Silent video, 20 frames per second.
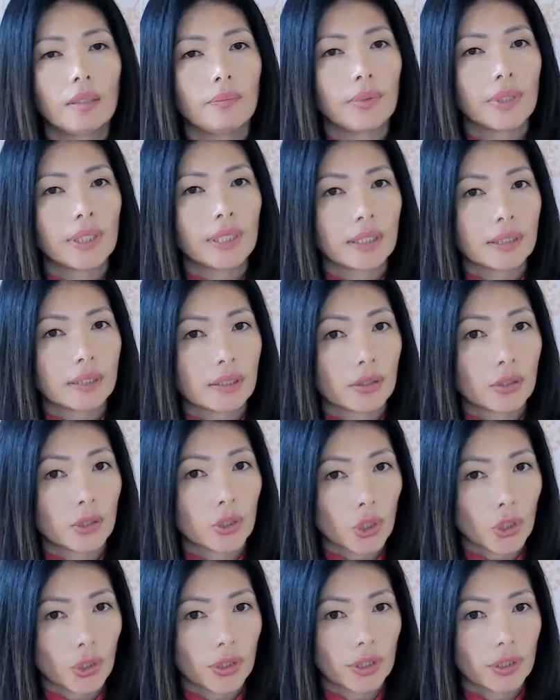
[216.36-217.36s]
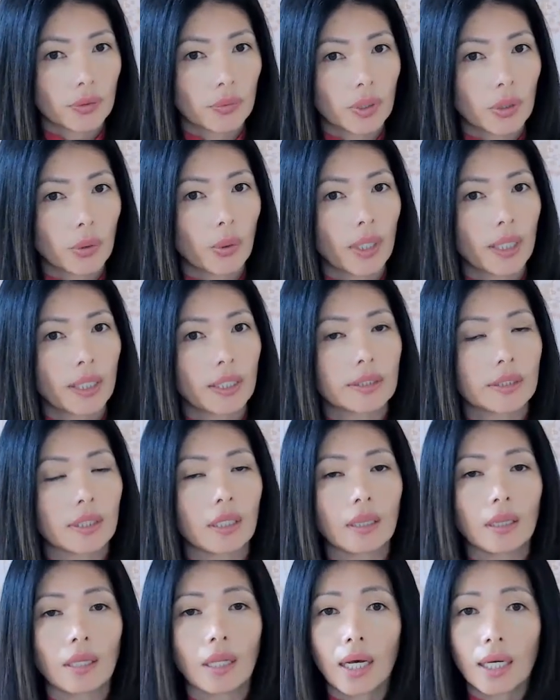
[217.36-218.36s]
because the journey requires a
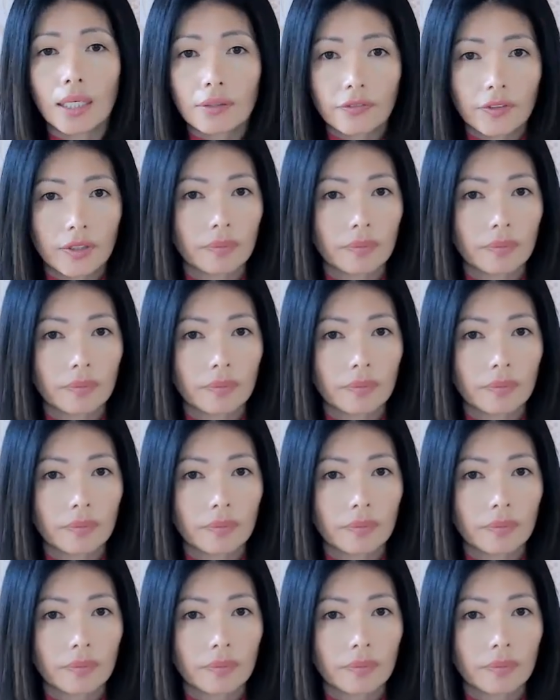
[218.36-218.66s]
lot of